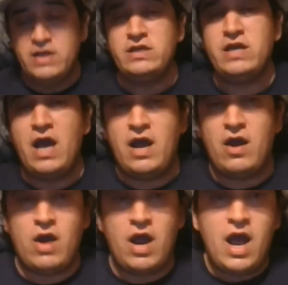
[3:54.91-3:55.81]
Yeah,
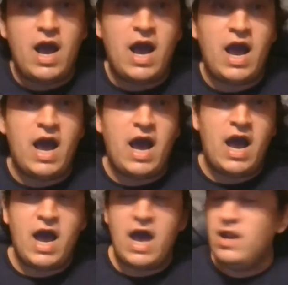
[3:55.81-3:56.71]

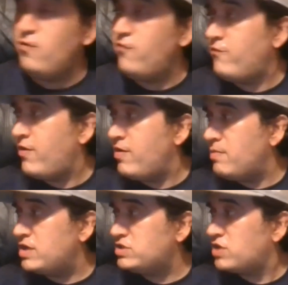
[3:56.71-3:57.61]
I love her very much.